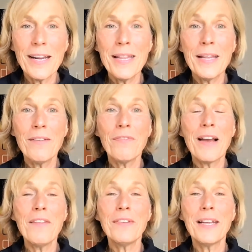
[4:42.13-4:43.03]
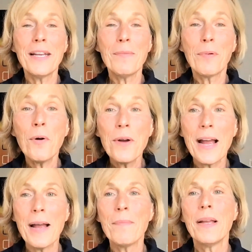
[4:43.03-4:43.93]
In the 5-day
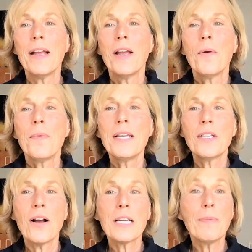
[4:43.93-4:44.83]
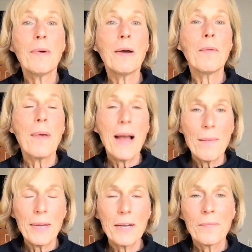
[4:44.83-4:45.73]
program, we talked about
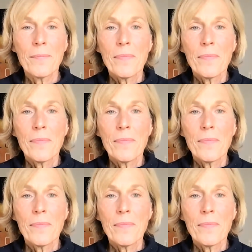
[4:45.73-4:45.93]
palming.